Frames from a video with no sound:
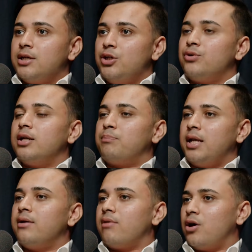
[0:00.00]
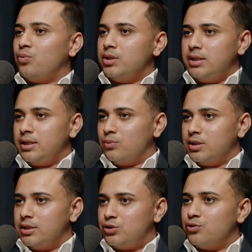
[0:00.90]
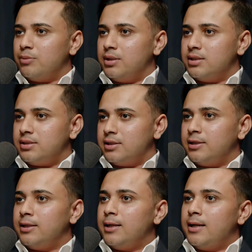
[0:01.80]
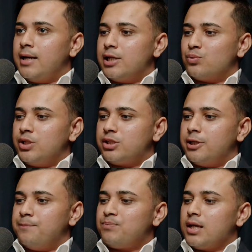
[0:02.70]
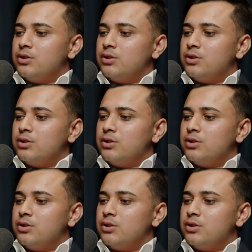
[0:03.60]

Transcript: you can play around with the tunability as we see.